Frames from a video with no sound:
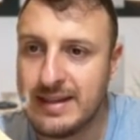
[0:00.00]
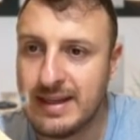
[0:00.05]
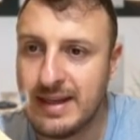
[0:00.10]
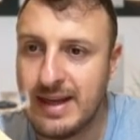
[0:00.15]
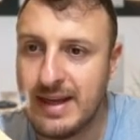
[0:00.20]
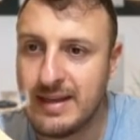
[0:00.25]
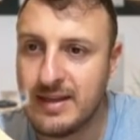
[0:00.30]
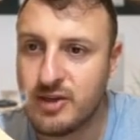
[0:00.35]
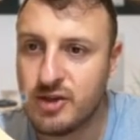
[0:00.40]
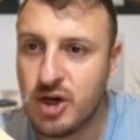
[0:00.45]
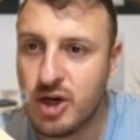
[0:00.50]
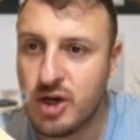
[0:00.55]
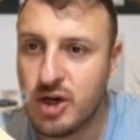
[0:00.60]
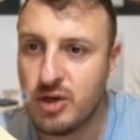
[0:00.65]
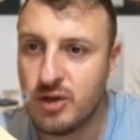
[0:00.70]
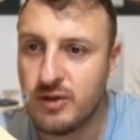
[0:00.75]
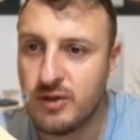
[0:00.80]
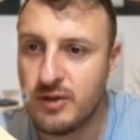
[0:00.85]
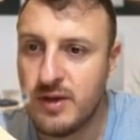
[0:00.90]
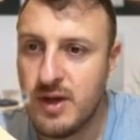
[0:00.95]
against
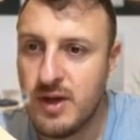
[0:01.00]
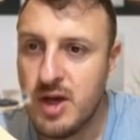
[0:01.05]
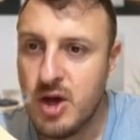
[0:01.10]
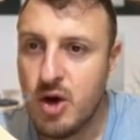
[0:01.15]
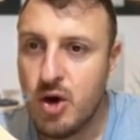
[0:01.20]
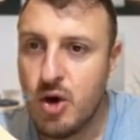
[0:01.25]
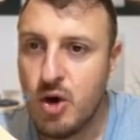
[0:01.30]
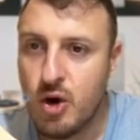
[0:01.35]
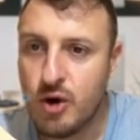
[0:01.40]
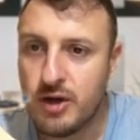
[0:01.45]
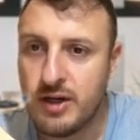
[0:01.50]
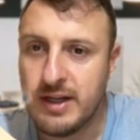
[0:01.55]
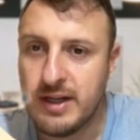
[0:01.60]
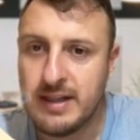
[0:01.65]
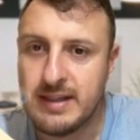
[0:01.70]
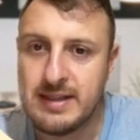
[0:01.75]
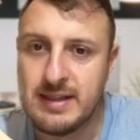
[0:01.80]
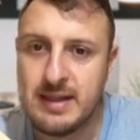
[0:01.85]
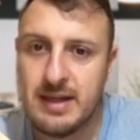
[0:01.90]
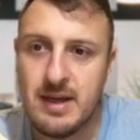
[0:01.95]
Charlotte
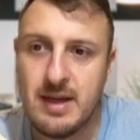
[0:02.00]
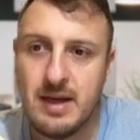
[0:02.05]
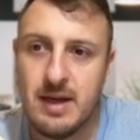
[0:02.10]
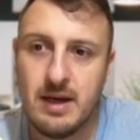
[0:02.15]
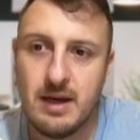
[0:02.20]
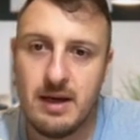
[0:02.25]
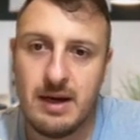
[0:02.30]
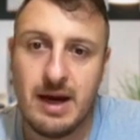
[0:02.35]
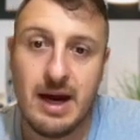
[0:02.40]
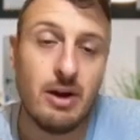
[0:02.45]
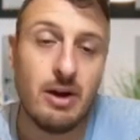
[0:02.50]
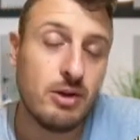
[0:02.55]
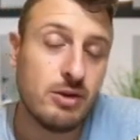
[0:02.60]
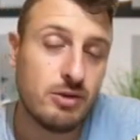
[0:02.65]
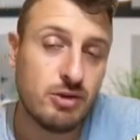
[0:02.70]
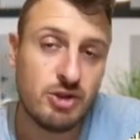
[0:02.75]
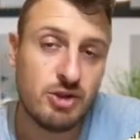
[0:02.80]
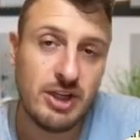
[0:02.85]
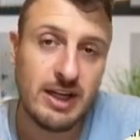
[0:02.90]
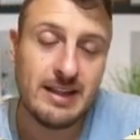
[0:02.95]
Hornets. Uh, I
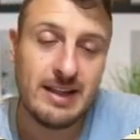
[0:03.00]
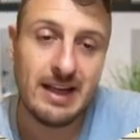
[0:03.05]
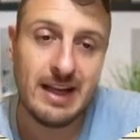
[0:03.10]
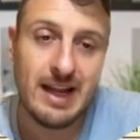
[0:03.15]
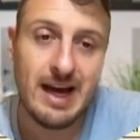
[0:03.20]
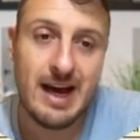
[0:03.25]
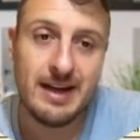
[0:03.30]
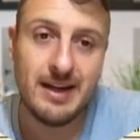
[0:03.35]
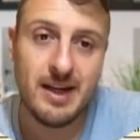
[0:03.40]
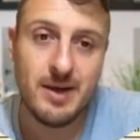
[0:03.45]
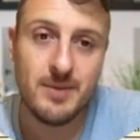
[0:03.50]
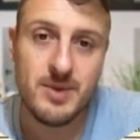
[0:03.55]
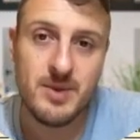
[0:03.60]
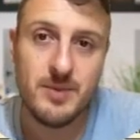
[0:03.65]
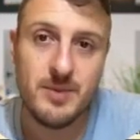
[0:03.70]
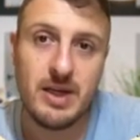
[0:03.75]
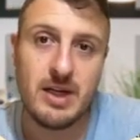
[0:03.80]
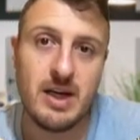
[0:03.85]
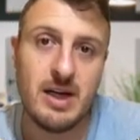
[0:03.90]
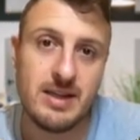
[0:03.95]
also check the lineups
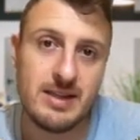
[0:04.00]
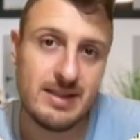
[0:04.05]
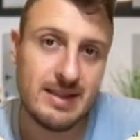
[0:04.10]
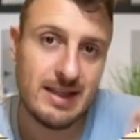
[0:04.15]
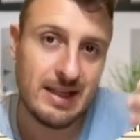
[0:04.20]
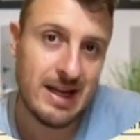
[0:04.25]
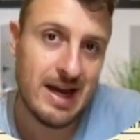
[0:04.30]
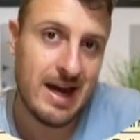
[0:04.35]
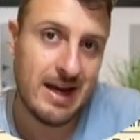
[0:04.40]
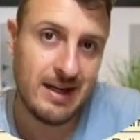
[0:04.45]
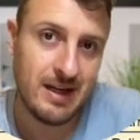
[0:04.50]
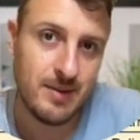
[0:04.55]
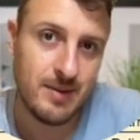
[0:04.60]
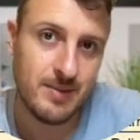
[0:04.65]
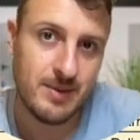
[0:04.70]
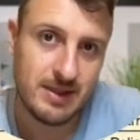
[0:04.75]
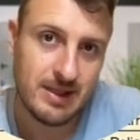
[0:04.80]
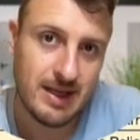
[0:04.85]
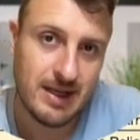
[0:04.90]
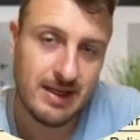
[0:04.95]
because the
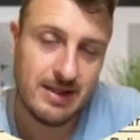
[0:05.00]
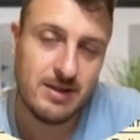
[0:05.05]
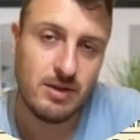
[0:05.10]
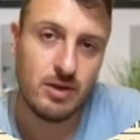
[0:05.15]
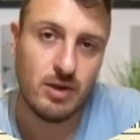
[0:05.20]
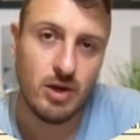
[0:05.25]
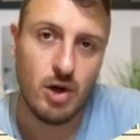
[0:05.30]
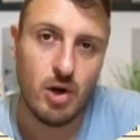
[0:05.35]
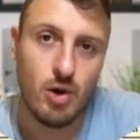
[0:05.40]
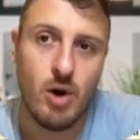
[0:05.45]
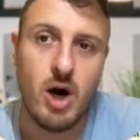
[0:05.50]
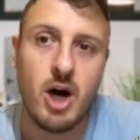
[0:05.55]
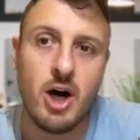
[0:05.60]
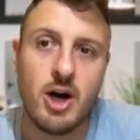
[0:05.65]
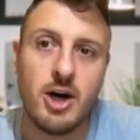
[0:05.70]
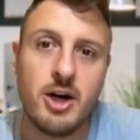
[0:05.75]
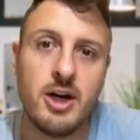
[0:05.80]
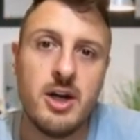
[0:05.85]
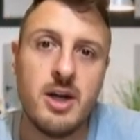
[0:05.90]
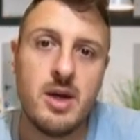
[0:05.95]
lineups, as you know,
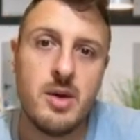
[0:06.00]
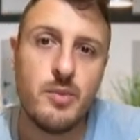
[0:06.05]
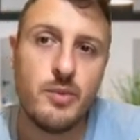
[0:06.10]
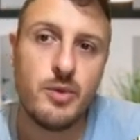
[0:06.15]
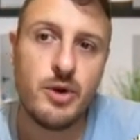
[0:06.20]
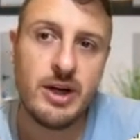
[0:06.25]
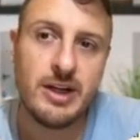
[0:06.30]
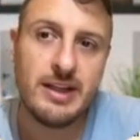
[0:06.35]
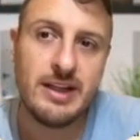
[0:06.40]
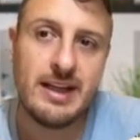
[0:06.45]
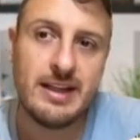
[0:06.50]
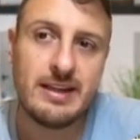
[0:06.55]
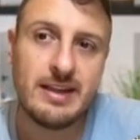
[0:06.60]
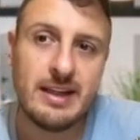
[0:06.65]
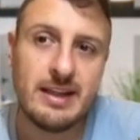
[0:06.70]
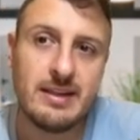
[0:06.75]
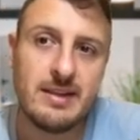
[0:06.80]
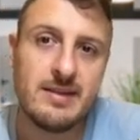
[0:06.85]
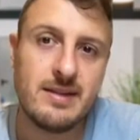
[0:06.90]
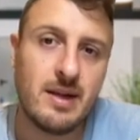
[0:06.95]
are
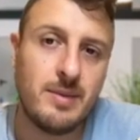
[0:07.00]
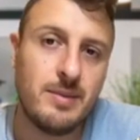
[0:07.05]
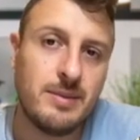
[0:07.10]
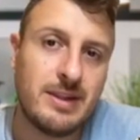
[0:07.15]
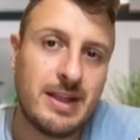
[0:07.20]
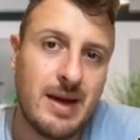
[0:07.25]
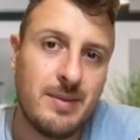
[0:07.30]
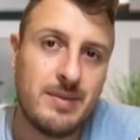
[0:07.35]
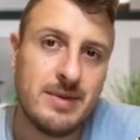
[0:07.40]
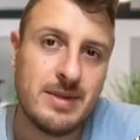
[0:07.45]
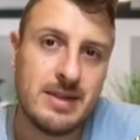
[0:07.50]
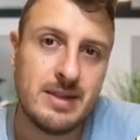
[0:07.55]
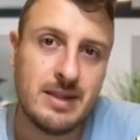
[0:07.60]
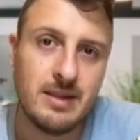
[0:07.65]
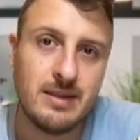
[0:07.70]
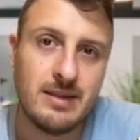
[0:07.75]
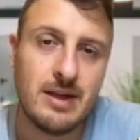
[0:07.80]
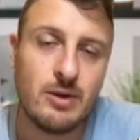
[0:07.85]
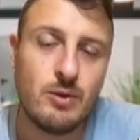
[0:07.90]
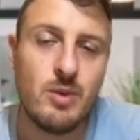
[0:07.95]
predicted. Sometimes
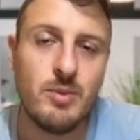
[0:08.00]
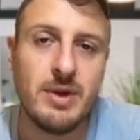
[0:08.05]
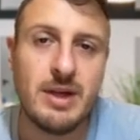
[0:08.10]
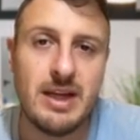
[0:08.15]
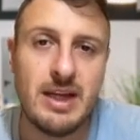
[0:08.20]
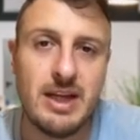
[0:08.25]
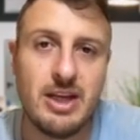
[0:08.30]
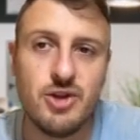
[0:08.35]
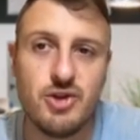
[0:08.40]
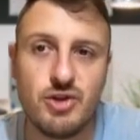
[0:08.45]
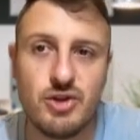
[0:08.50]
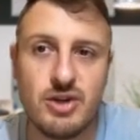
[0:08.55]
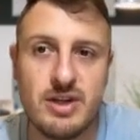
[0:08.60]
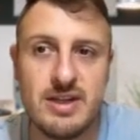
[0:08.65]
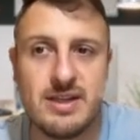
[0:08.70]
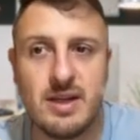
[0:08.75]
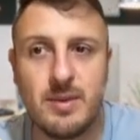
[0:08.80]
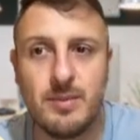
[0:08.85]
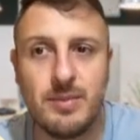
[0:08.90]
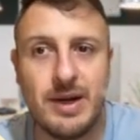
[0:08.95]
uh, there will be
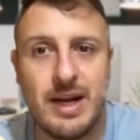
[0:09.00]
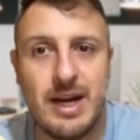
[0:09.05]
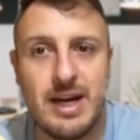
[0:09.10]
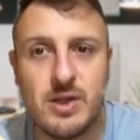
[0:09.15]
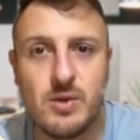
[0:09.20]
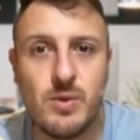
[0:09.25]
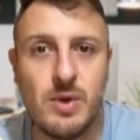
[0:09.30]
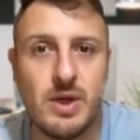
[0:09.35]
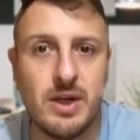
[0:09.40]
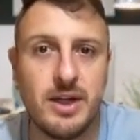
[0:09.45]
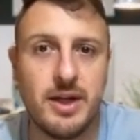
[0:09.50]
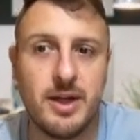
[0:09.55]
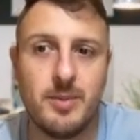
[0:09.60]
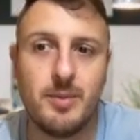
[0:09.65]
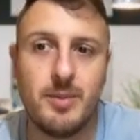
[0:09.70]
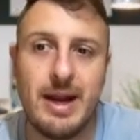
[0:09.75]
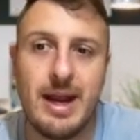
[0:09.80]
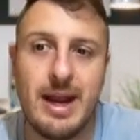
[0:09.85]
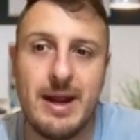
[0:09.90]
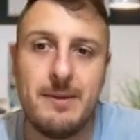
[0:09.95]
injuries, some players will
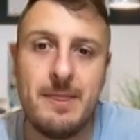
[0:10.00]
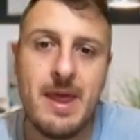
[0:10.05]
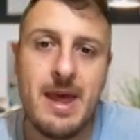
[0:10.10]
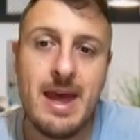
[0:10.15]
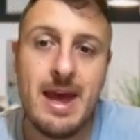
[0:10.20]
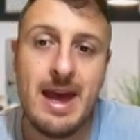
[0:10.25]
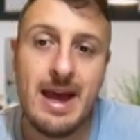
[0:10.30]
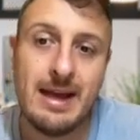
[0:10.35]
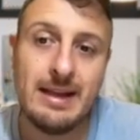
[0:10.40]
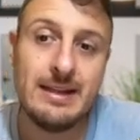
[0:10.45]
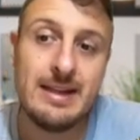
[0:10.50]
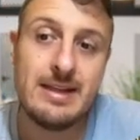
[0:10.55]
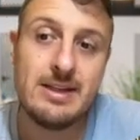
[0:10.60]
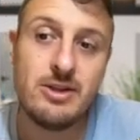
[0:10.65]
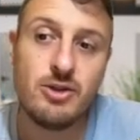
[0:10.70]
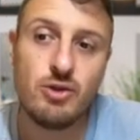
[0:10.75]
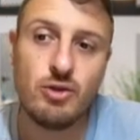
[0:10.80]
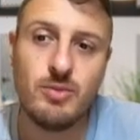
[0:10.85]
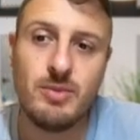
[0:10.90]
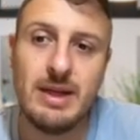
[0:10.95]
not play, and
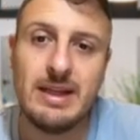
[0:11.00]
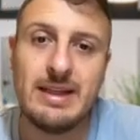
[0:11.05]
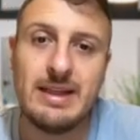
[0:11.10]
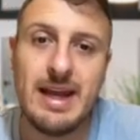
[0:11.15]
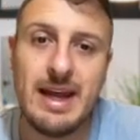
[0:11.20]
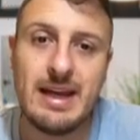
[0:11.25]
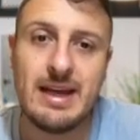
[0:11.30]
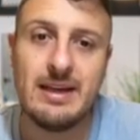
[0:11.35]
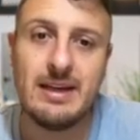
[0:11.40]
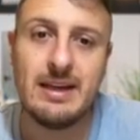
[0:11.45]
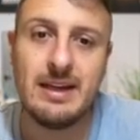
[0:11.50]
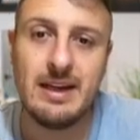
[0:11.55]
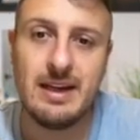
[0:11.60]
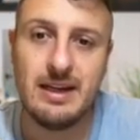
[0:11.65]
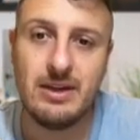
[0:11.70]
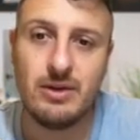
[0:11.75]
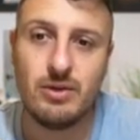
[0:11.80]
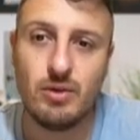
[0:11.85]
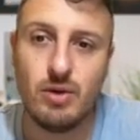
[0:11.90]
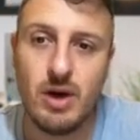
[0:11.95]
this should be taken
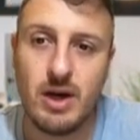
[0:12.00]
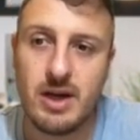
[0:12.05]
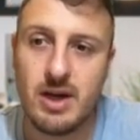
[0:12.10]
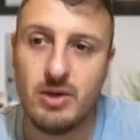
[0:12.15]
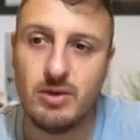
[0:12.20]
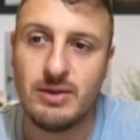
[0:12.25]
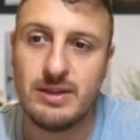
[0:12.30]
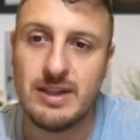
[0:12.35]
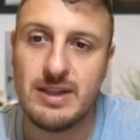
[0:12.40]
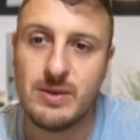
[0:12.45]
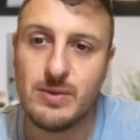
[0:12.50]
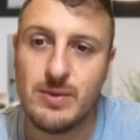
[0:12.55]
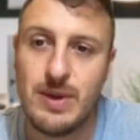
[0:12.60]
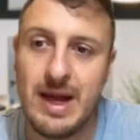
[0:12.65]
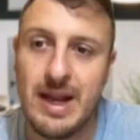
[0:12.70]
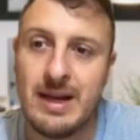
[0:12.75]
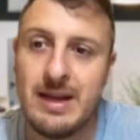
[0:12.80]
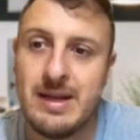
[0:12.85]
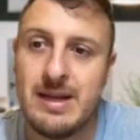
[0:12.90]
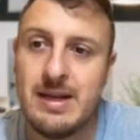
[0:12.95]
into account as
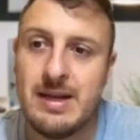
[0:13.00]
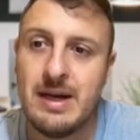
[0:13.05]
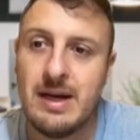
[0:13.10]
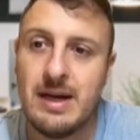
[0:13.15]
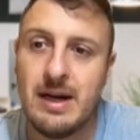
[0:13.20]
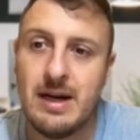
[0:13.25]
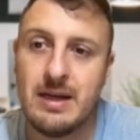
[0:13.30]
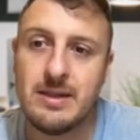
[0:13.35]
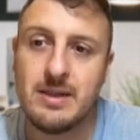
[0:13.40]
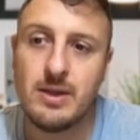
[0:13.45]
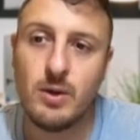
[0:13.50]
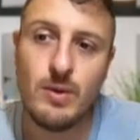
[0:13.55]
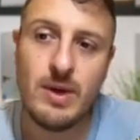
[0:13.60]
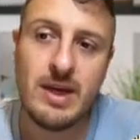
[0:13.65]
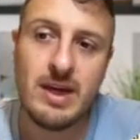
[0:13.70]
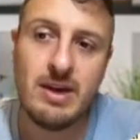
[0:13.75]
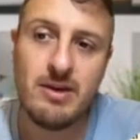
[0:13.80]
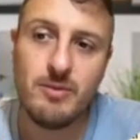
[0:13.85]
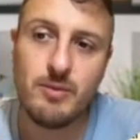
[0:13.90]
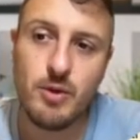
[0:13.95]
well. Uh, so we
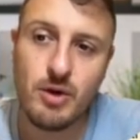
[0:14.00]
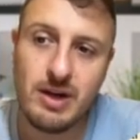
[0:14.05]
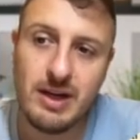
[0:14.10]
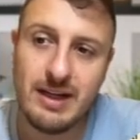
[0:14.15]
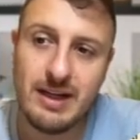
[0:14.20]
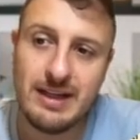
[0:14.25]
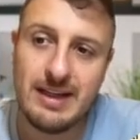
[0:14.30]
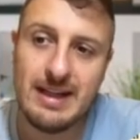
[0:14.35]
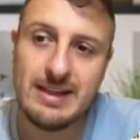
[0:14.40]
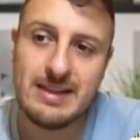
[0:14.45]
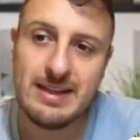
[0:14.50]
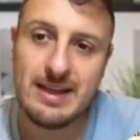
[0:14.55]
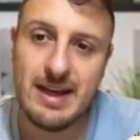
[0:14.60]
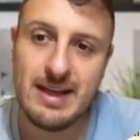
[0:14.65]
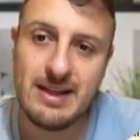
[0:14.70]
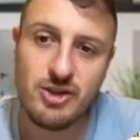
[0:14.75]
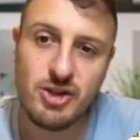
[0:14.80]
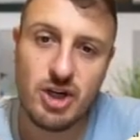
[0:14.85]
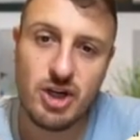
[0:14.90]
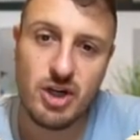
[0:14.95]
have Brooklyn Nets
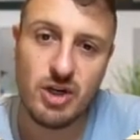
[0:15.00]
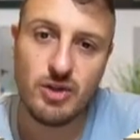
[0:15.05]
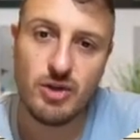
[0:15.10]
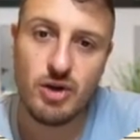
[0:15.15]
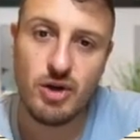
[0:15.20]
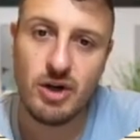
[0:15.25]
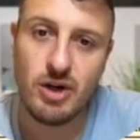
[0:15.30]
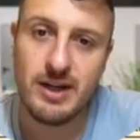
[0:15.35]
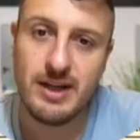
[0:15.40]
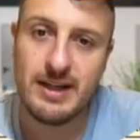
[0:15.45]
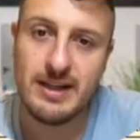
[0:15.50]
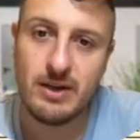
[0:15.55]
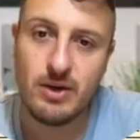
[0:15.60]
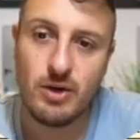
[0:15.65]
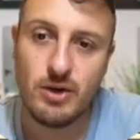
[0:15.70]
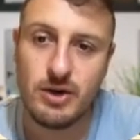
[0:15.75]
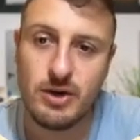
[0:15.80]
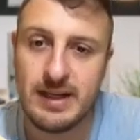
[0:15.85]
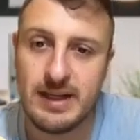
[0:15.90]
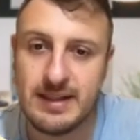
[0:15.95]
against Charlotte
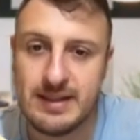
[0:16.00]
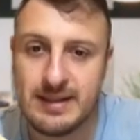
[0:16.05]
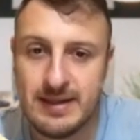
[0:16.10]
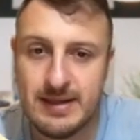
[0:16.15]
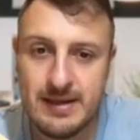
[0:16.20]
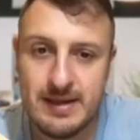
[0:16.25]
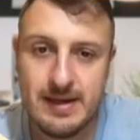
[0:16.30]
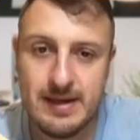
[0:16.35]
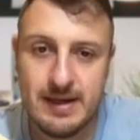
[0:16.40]
Hornets.